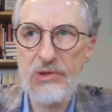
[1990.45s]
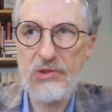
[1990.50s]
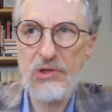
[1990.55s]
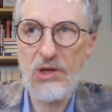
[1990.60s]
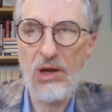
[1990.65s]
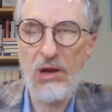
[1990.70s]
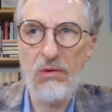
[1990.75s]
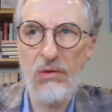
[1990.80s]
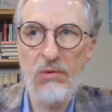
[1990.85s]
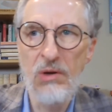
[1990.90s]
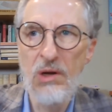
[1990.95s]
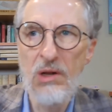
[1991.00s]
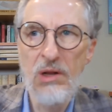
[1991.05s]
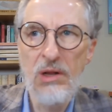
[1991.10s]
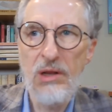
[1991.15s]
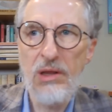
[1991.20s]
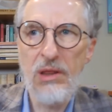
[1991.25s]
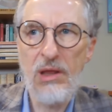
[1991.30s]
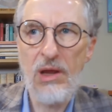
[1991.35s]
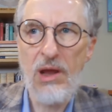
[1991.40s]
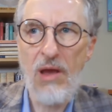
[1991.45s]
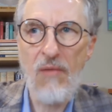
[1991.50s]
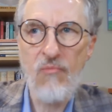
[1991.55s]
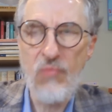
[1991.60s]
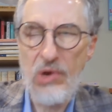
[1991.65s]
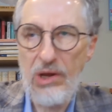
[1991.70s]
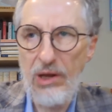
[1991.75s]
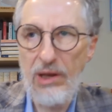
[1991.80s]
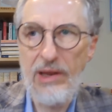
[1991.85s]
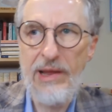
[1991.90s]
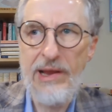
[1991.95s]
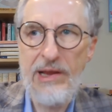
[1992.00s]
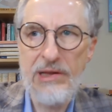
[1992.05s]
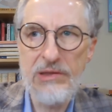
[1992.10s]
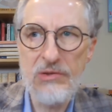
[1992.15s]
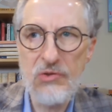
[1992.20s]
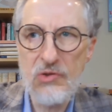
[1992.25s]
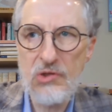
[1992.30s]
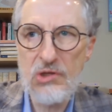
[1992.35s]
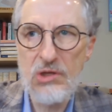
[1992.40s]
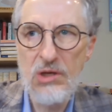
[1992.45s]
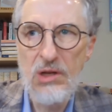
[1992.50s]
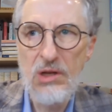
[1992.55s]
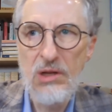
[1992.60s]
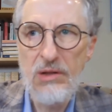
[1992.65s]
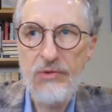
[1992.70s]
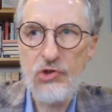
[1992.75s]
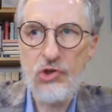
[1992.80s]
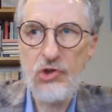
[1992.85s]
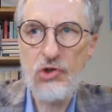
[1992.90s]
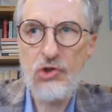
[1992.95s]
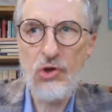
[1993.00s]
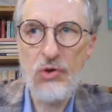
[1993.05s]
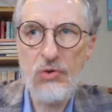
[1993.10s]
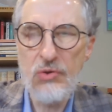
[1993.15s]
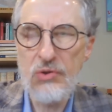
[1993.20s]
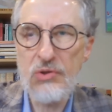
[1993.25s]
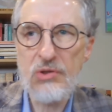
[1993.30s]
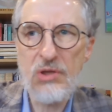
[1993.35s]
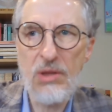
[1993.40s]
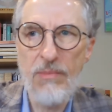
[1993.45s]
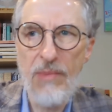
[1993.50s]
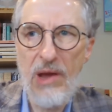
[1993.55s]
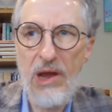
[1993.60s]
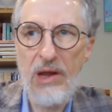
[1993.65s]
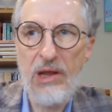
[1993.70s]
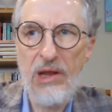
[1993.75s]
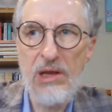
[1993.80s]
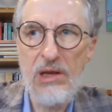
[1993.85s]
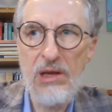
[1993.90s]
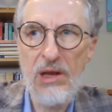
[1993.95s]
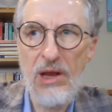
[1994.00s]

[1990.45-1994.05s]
So the government lends students the money,